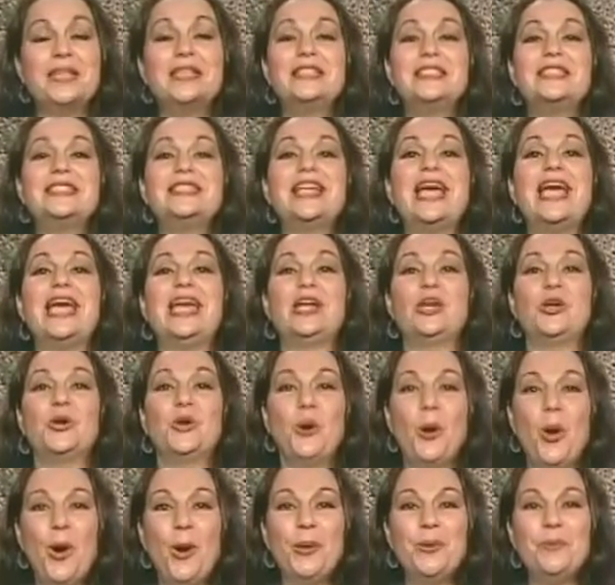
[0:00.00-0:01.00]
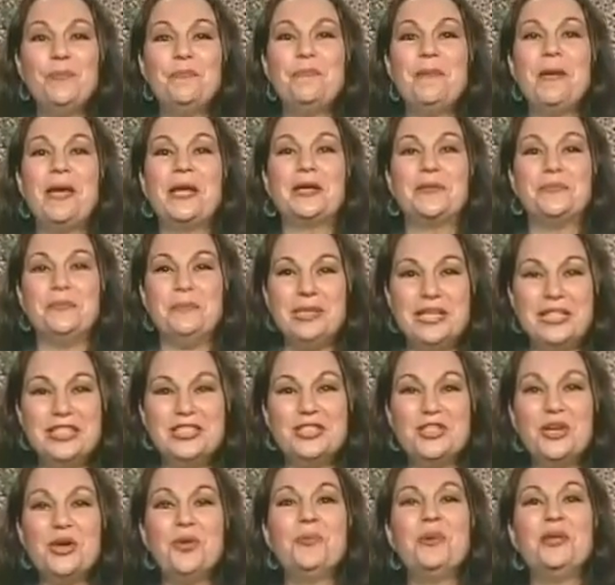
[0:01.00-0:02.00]
Say con
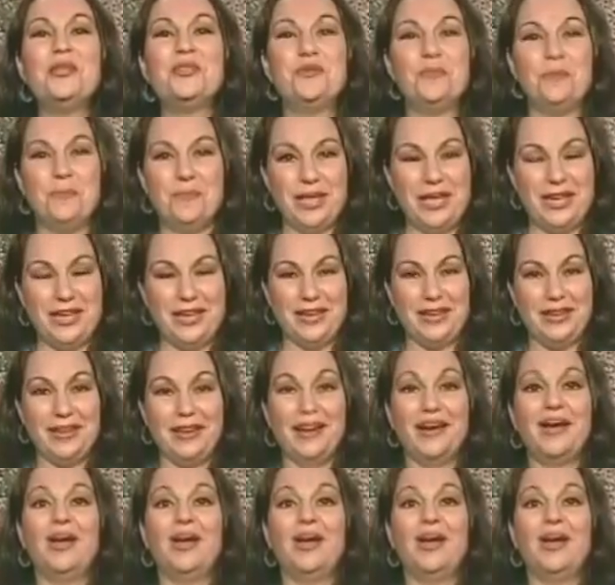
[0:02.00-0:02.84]
permiso with me.